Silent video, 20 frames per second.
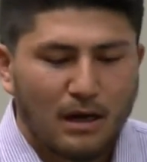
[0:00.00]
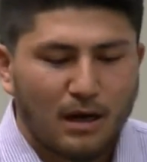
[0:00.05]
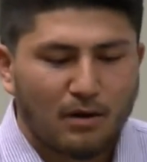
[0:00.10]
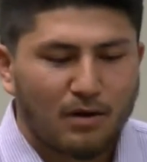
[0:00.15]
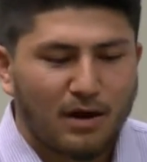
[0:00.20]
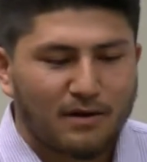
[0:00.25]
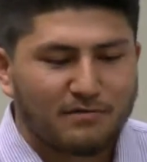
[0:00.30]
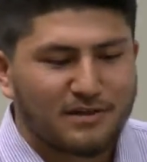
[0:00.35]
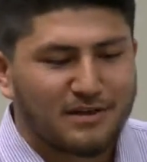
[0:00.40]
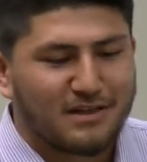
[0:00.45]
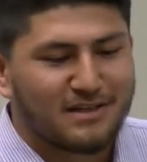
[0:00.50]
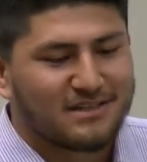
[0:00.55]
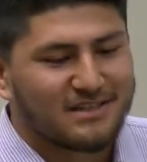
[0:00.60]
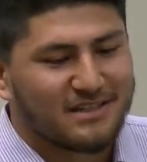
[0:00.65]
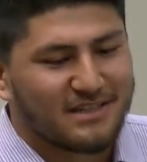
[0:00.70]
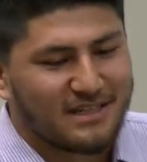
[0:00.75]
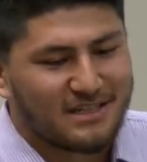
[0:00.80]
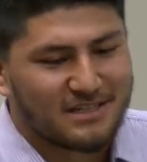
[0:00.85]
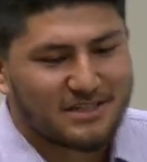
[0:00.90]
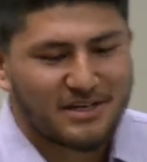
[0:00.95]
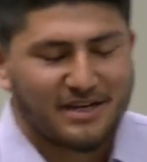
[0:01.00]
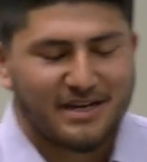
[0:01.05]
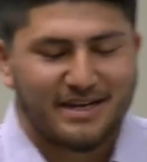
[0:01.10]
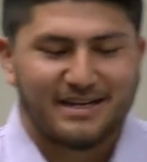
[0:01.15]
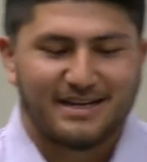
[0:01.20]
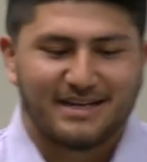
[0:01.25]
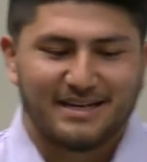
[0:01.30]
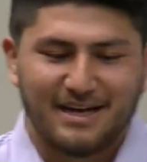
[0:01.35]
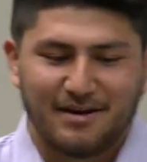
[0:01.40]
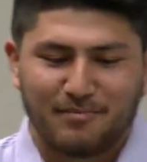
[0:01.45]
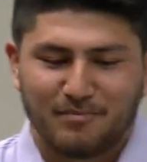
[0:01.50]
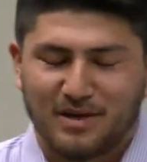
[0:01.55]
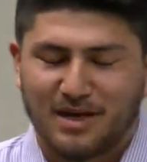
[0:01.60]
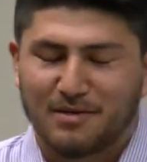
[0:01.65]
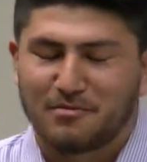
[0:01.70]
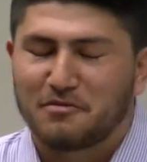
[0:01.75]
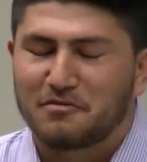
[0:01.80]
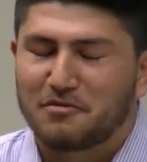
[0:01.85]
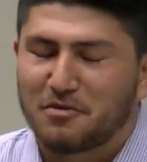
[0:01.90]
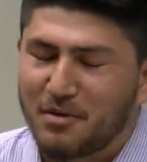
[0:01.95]
Arrived in Indonesia, and
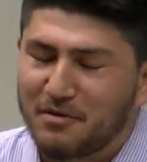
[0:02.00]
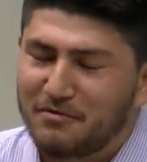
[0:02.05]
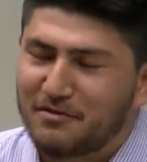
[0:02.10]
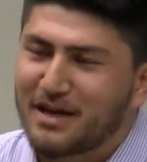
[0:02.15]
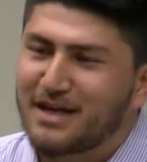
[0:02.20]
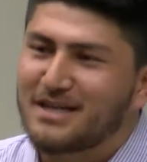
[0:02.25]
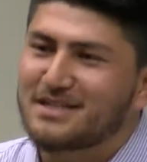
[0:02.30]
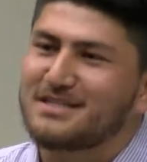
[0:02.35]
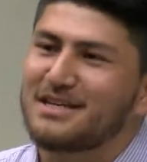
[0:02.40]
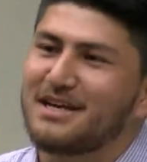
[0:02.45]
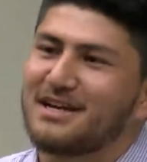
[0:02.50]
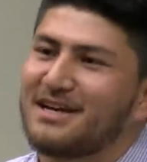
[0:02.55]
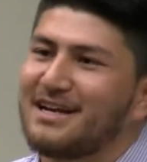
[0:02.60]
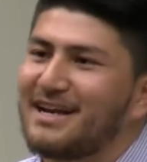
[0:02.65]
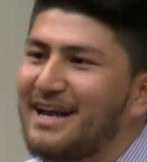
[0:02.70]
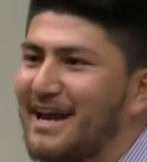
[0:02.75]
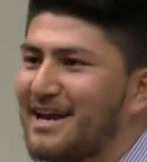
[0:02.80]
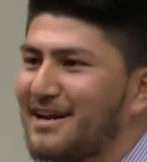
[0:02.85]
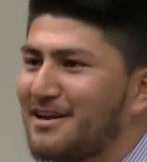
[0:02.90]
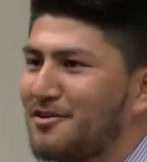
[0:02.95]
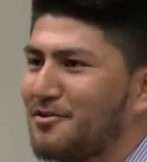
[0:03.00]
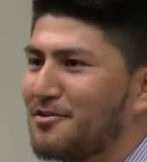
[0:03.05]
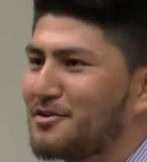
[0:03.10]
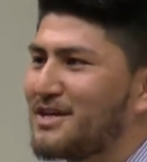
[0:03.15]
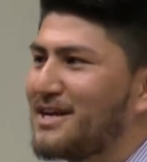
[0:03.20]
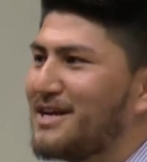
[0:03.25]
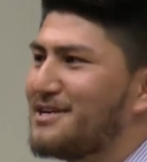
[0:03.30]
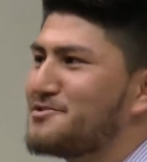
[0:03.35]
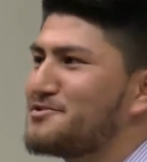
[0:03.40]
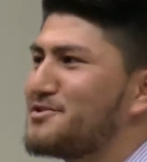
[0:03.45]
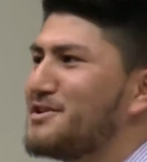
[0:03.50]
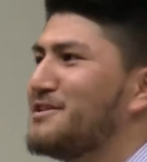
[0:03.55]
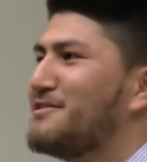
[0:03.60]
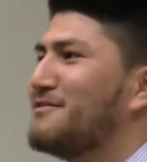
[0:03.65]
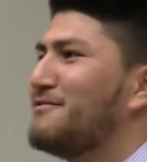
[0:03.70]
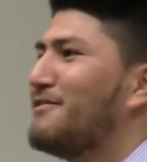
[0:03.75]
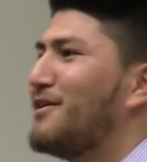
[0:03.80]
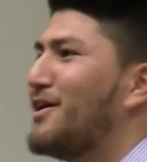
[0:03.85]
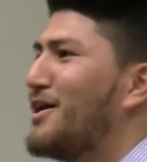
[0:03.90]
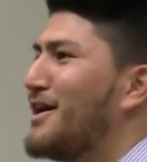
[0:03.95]
coming from Afghanistan, a landlocked country, to
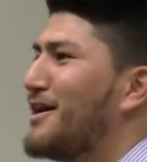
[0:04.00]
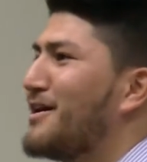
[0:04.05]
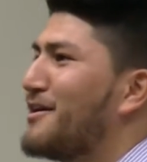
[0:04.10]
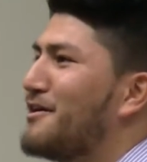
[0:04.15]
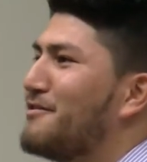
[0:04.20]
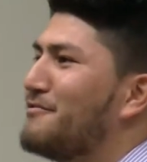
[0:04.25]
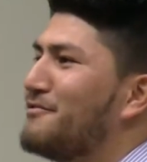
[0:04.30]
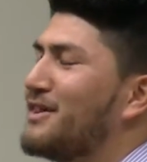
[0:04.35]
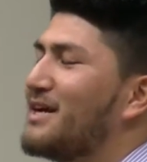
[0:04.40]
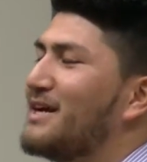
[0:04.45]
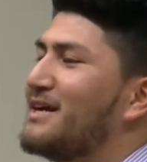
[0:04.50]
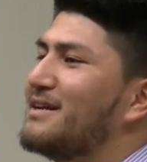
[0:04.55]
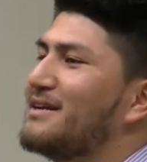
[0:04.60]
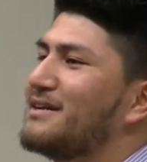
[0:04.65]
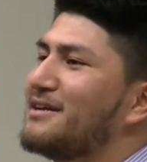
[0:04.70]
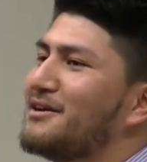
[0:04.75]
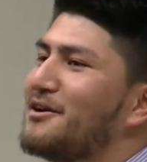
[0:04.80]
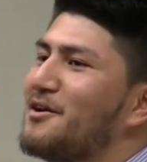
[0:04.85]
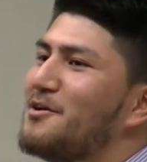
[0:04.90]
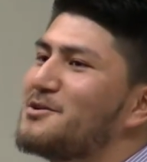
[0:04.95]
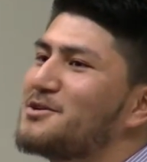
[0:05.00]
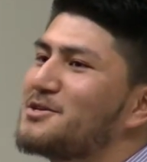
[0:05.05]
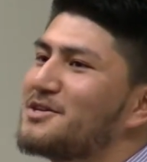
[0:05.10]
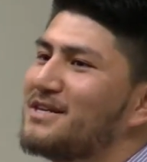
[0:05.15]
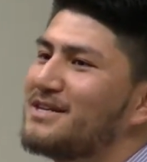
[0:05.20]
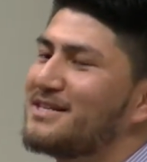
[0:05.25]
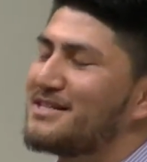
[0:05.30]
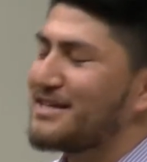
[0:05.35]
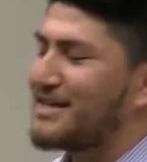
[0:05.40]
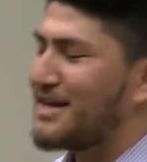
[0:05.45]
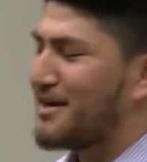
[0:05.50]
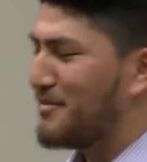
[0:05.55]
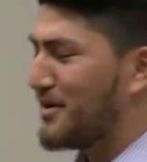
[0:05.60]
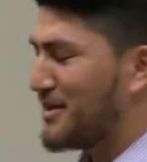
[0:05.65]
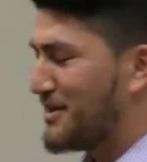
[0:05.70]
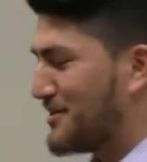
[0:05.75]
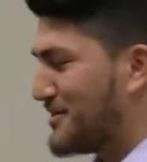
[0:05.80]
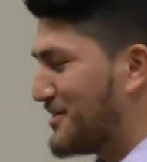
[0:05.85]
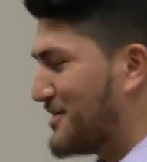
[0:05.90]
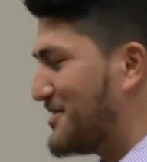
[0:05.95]
flying over the Indian Ocean, to
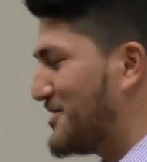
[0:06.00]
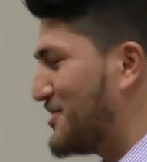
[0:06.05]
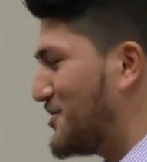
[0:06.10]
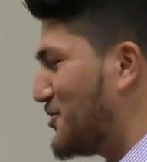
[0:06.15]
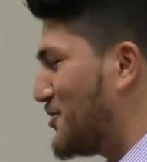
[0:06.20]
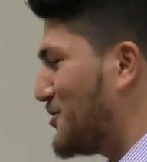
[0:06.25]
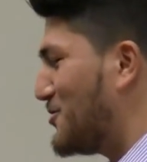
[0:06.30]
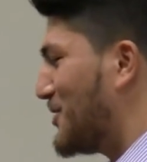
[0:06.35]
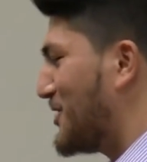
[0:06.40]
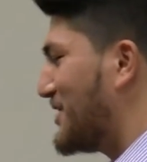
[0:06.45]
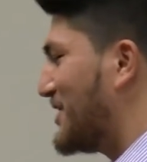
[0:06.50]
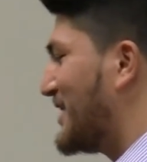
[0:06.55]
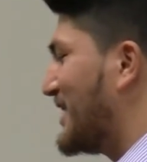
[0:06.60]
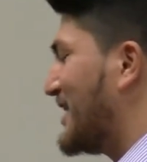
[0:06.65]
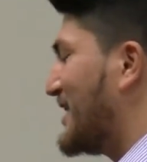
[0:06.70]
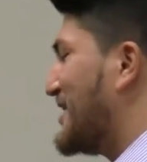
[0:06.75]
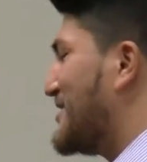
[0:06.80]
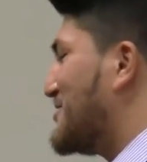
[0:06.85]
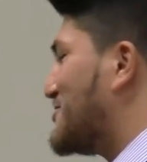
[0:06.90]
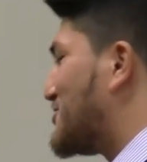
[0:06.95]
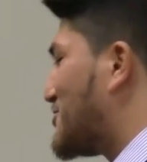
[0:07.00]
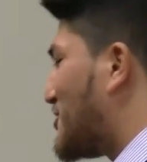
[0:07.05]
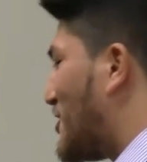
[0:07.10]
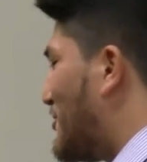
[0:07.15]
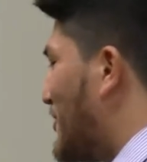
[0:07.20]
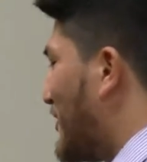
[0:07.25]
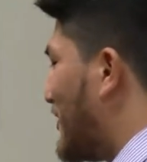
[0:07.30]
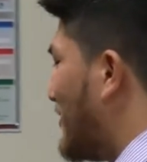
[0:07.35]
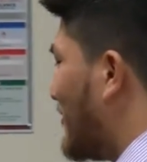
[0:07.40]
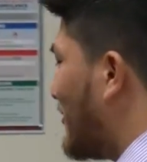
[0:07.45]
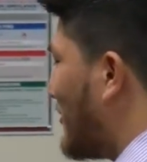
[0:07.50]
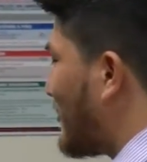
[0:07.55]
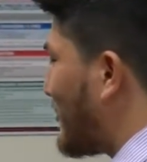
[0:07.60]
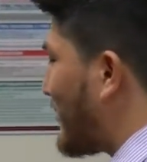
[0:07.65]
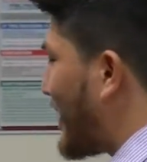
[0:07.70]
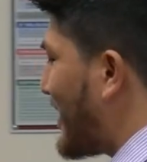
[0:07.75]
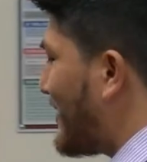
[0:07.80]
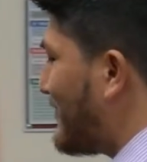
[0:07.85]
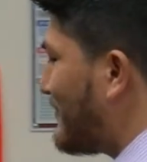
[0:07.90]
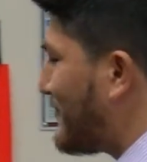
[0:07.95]
coming to this humid, tropical
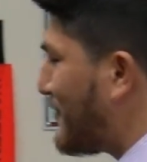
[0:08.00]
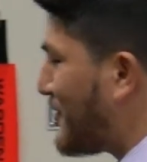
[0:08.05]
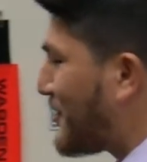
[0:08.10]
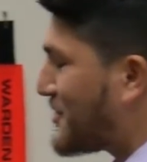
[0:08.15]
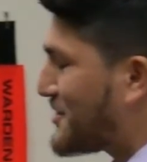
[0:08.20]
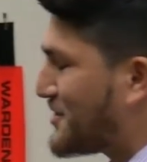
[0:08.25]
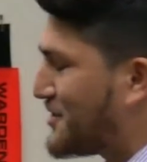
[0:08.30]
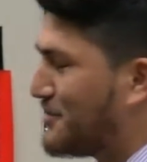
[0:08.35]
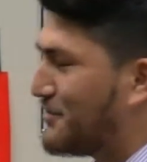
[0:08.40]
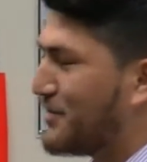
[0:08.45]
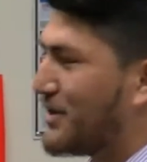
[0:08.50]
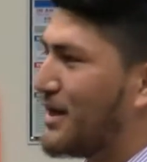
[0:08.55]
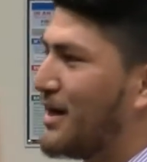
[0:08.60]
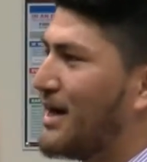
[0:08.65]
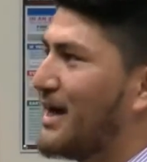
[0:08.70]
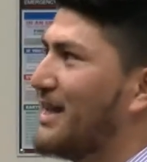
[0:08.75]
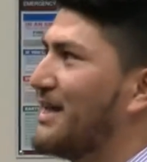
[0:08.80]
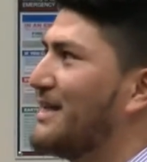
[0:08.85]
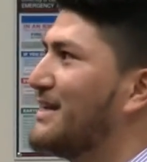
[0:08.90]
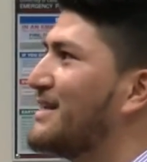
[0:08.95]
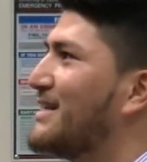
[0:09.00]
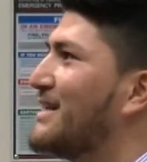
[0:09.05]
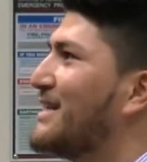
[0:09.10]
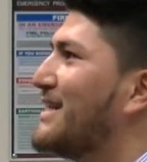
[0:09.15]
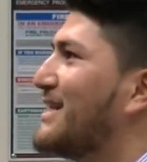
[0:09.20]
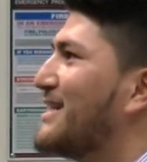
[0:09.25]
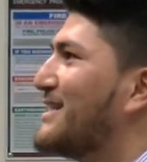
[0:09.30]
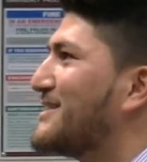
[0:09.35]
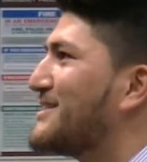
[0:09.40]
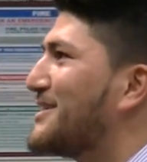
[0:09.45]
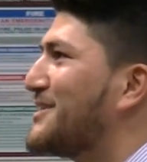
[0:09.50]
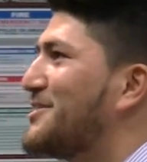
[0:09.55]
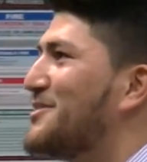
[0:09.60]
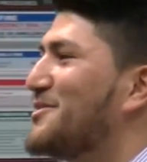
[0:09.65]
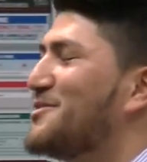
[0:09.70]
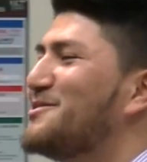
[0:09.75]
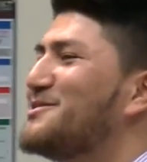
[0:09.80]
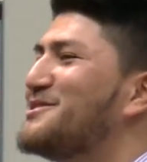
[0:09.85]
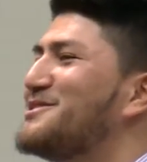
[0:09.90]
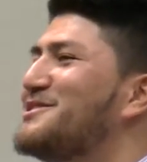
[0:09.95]
rainforest of an island, it's a
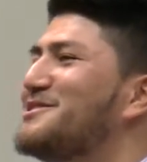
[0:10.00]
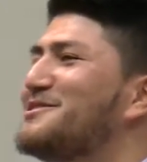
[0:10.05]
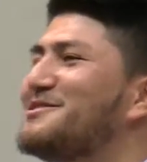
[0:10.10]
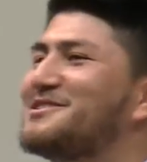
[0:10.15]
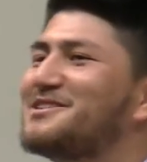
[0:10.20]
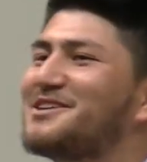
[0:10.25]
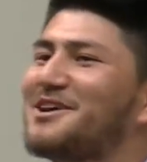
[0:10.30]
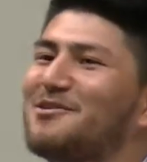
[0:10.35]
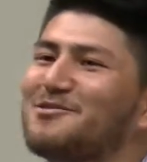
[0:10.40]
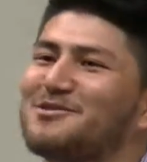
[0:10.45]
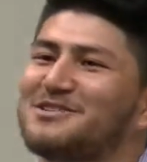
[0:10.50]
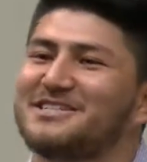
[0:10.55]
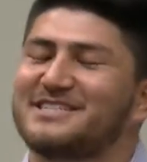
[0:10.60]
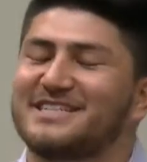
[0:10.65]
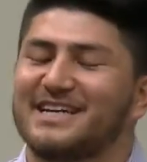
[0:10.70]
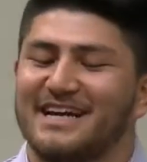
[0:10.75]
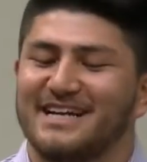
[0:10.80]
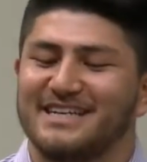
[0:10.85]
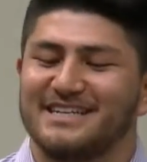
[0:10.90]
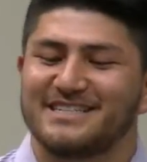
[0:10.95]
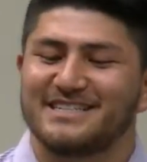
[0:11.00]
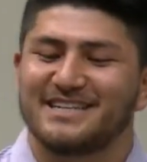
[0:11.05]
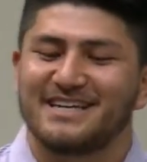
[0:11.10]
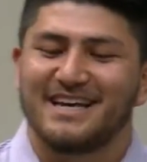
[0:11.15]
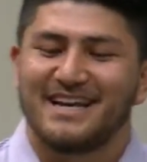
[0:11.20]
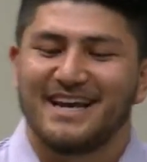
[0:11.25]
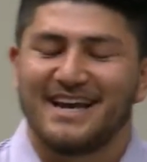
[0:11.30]
huge, huge culture change.